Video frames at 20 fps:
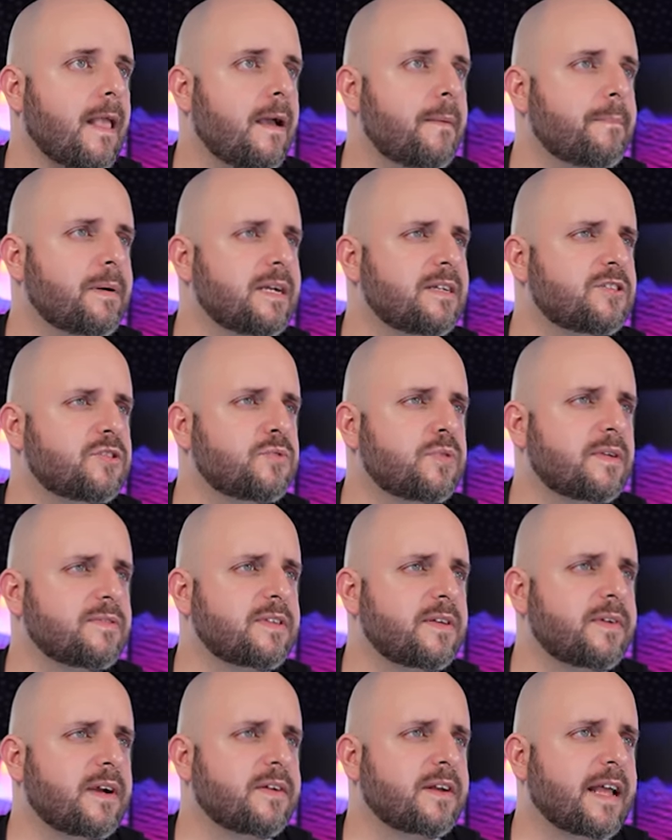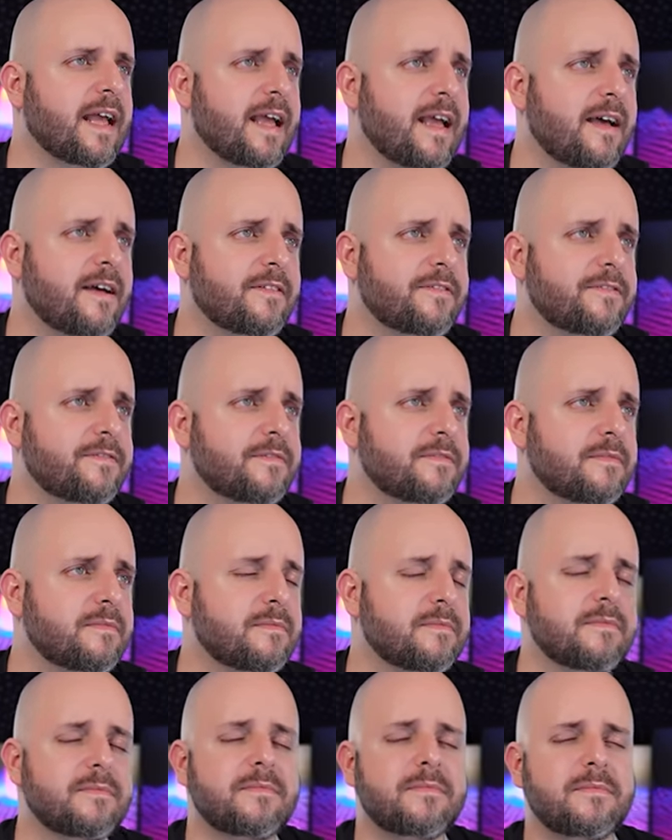But it's a 12700KF,
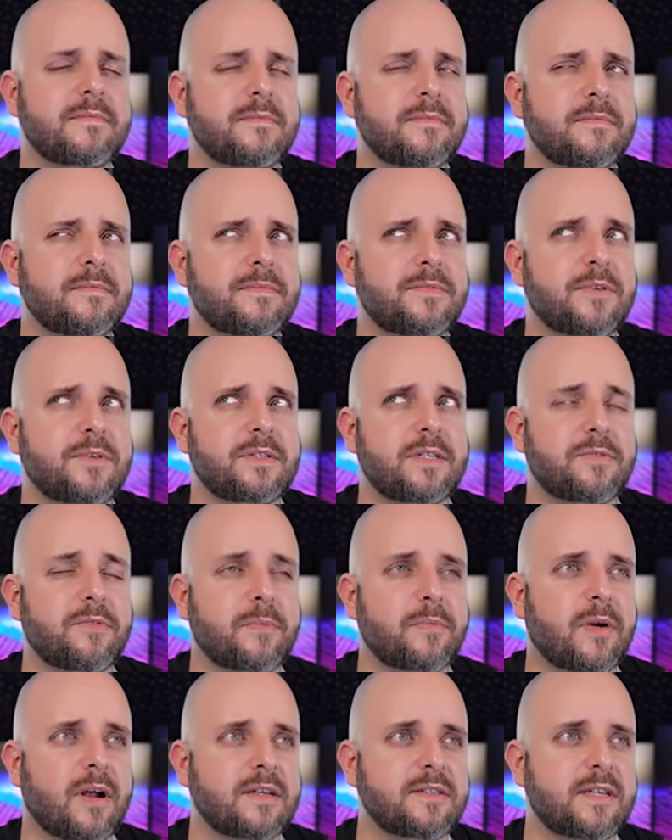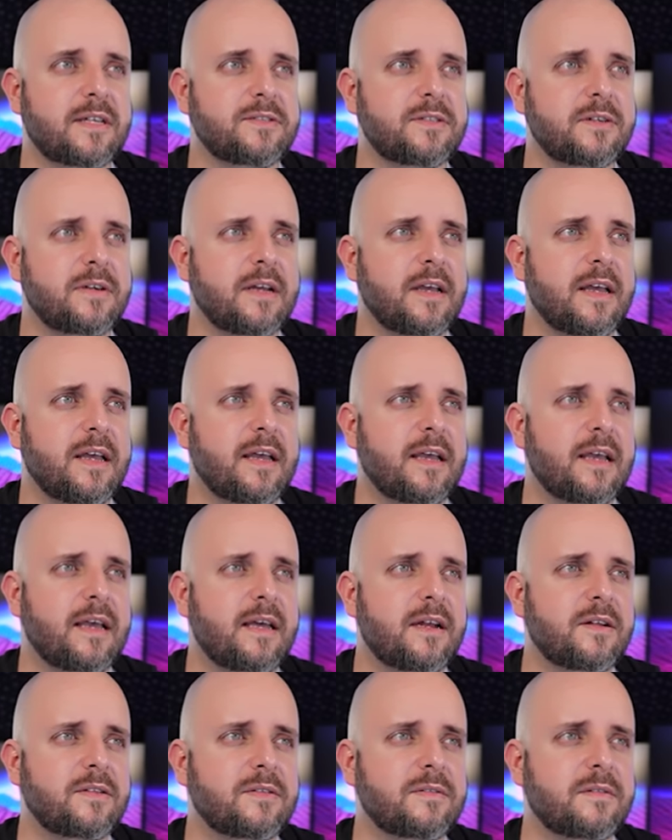so a different processor,
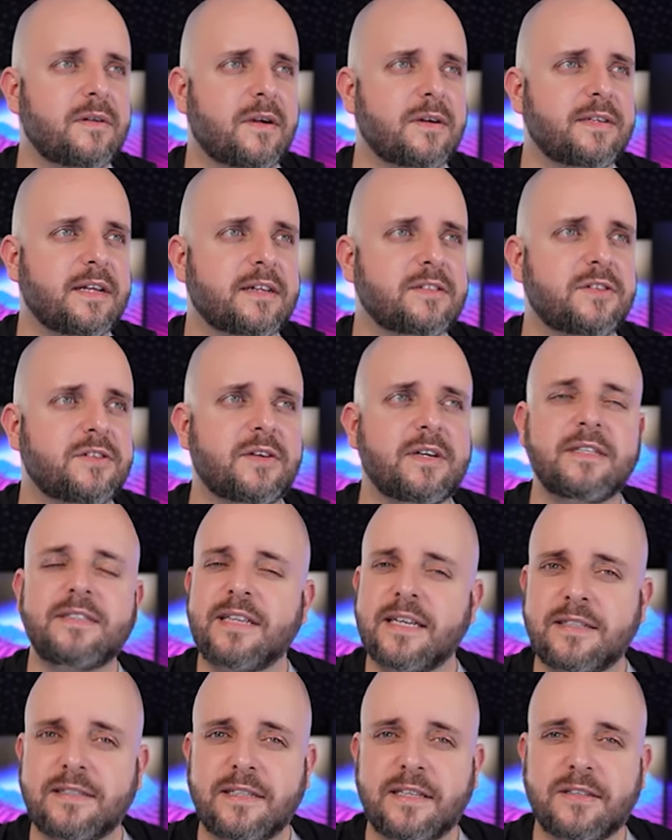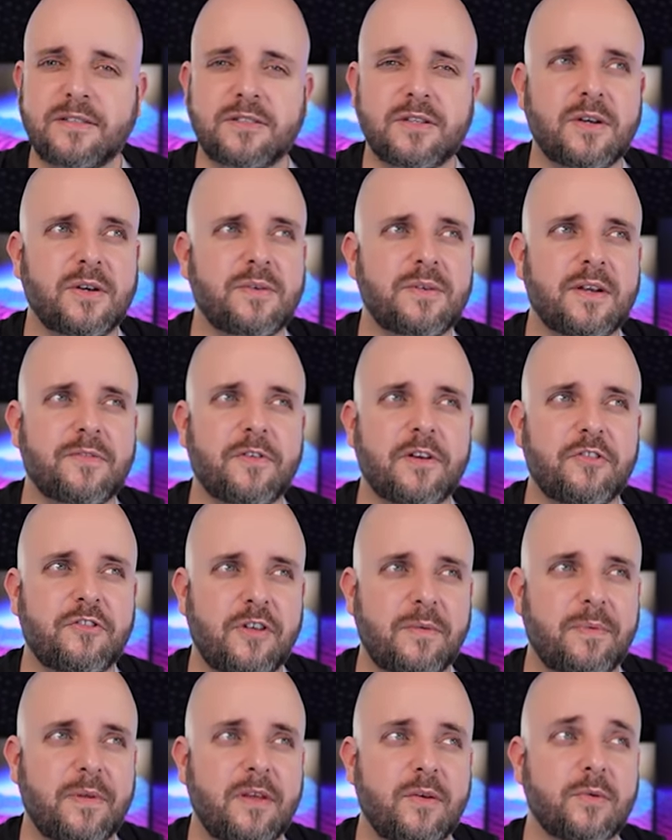and an RTX 3060, so different
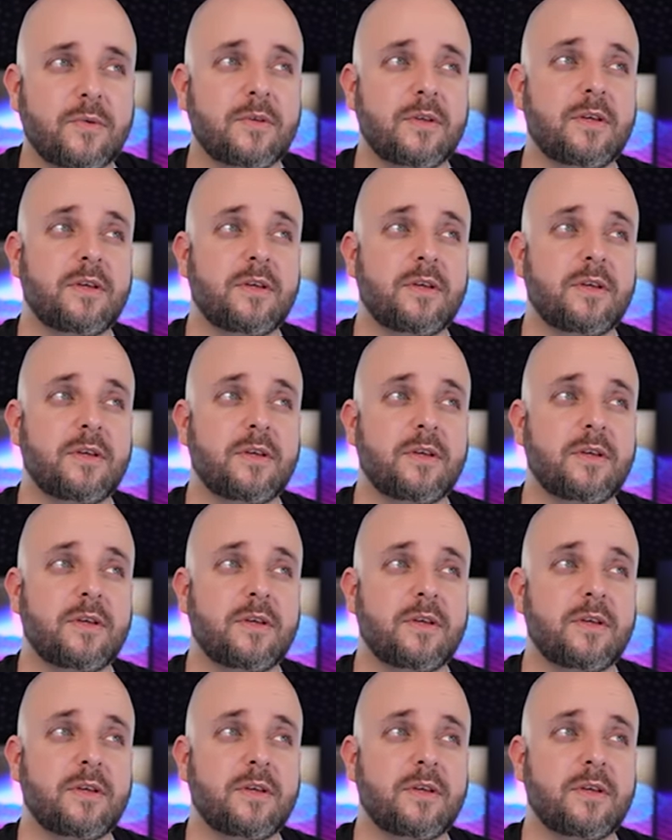GPU.